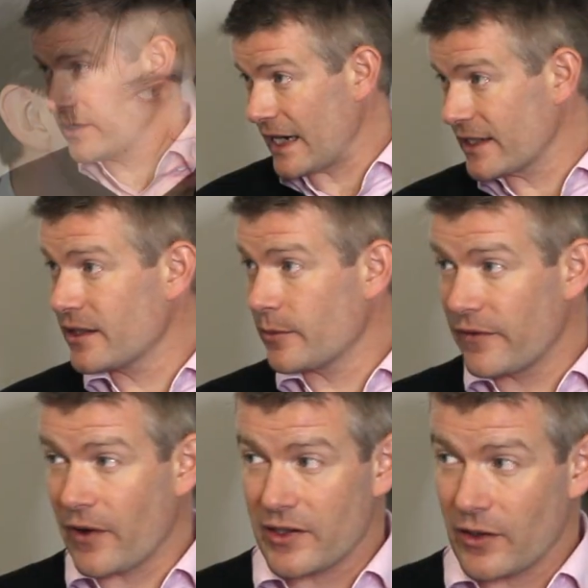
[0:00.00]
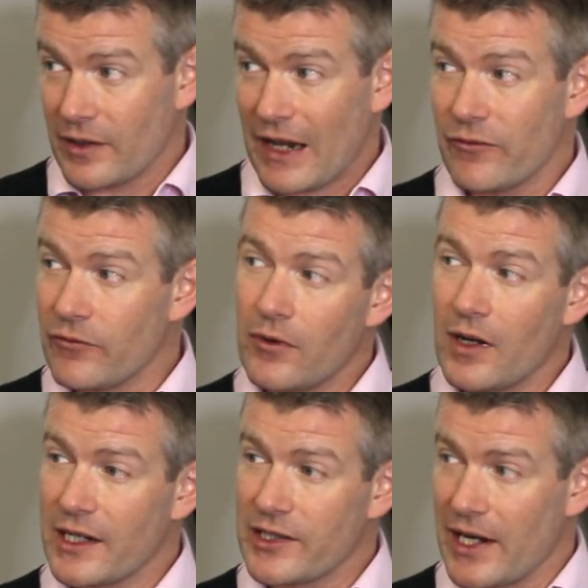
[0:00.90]
The sectors that we focus on haven't
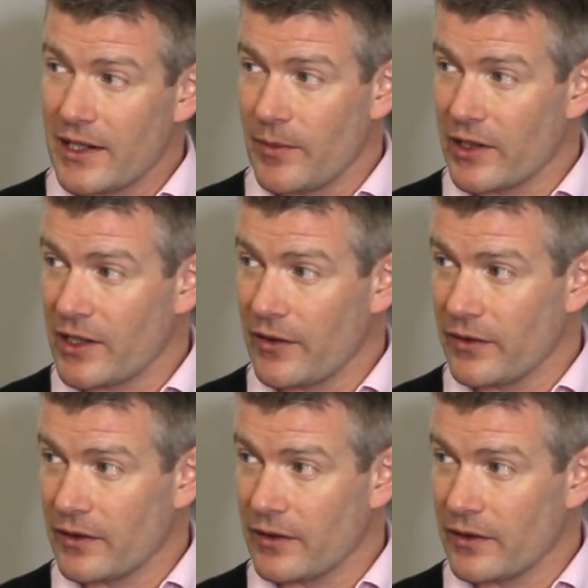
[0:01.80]
really changed much